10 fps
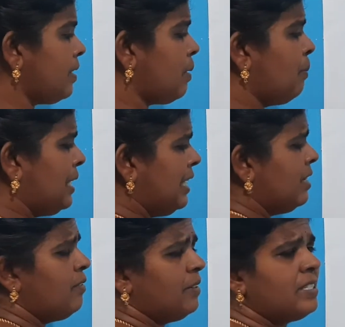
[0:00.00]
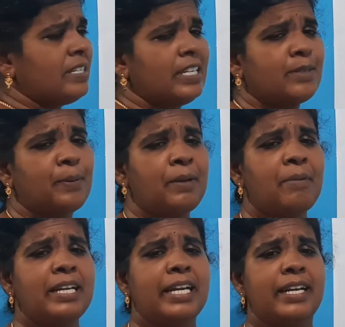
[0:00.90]
but in the first
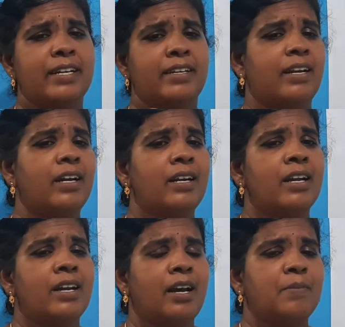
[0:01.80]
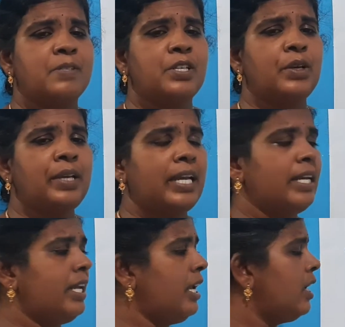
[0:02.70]
experiment, he did not observe
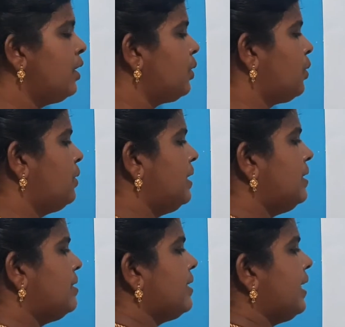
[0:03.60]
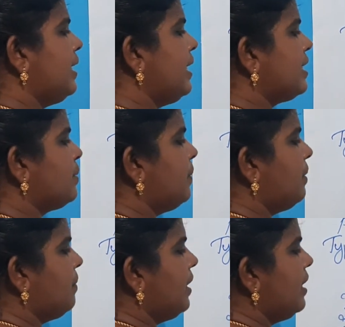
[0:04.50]
any growth. In the second
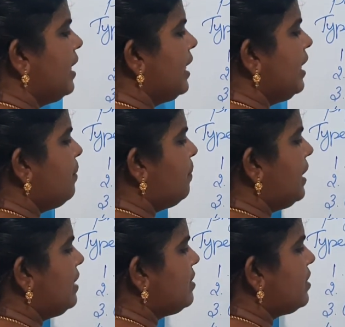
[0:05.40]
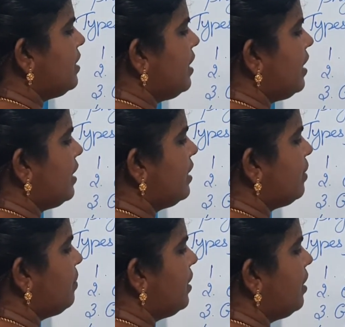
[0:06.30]
experiment, he placed the
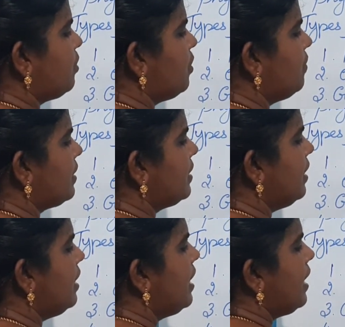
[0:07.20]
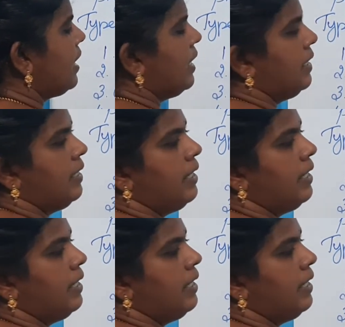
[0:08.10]
agar block over the cut